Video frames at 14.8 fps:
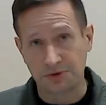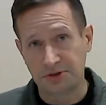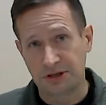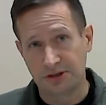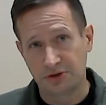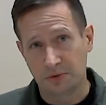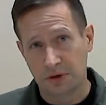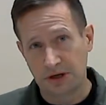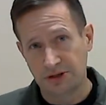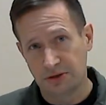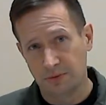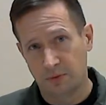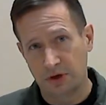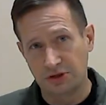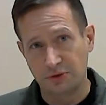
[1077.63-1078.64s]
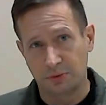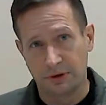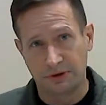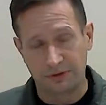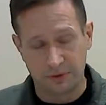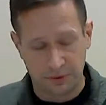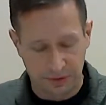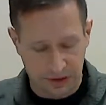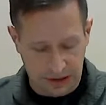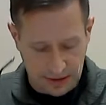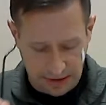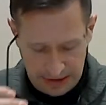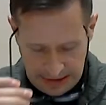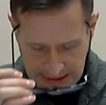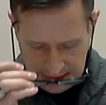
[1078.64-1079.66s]
situation once we're through it
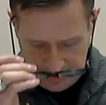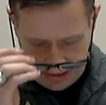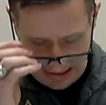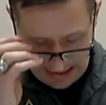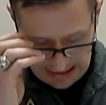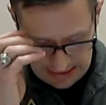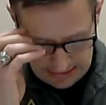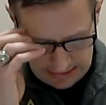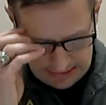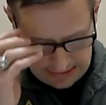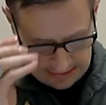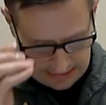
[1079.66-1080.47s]
all and